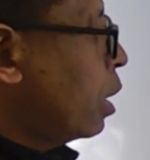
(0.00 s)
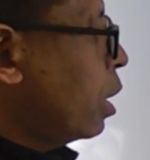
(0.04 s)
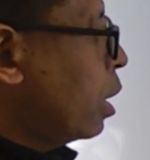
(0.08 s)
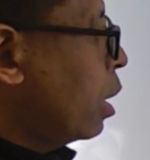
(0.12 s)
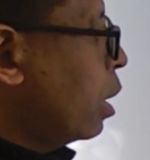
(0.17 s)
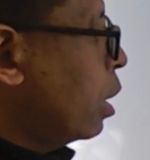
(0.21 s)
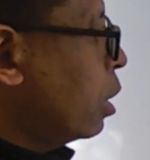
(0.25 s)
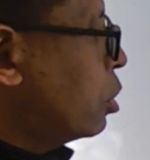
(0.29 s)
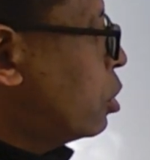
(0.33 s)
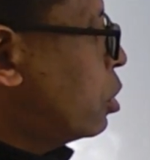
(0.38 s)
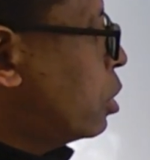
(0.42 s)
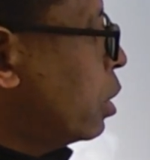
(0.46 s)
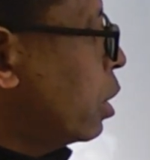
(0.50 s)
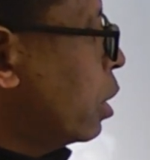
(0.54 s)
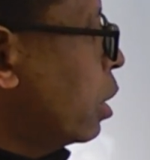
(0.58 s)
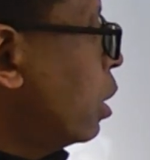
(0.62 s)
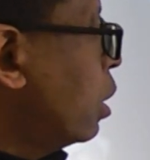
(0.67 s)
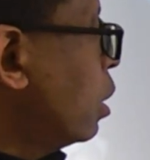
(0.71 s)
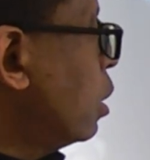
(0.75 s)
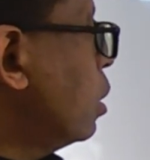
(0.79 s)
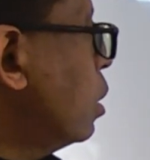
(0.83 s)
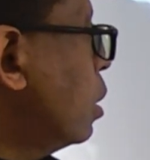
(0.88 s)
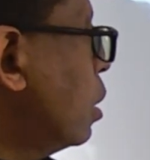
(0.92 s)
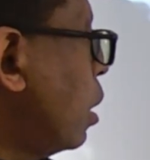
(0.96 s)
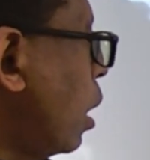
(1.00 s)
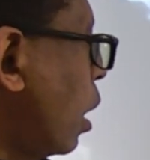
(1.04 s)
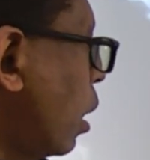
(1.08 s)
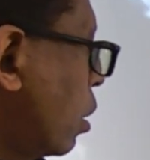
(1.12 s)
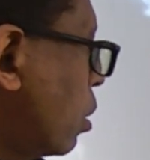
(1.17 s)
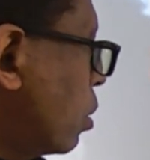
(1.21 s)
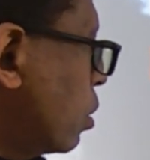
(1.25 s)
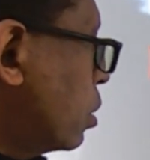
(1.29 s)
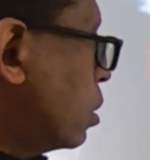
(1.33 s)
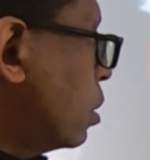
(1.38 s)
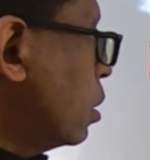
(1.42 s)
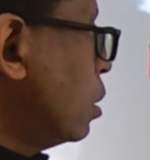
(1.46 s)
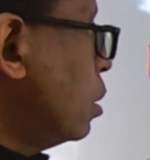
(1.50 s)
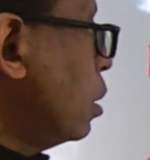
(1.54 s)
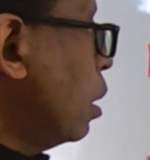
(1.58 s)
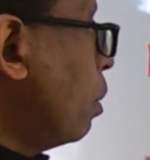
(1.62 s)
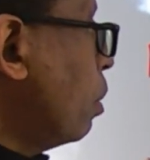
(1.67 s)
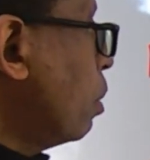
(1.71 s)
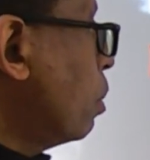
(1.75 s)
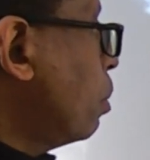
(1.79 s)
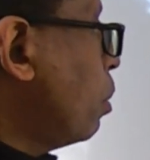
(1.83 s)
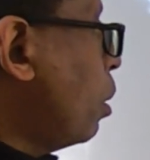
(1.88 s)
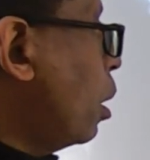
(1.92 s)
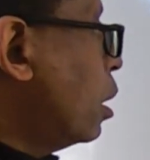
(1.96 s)
HCl across a
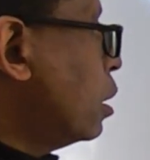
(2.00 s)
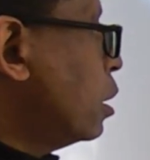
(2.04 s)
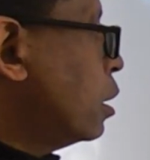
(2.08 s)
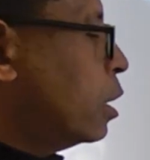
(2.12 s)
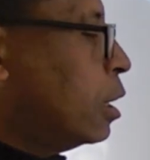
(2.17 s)
double bond.